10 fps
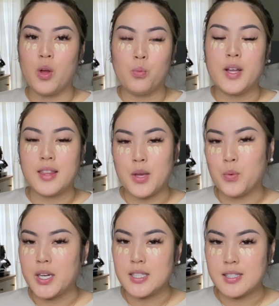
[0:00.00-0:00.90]
what they
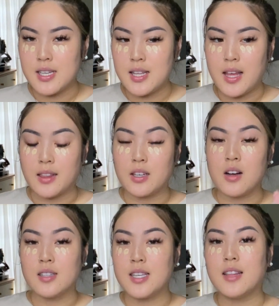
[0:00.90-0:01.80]
want to see, like the
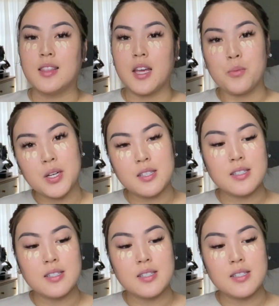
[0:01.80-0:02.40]
content they want to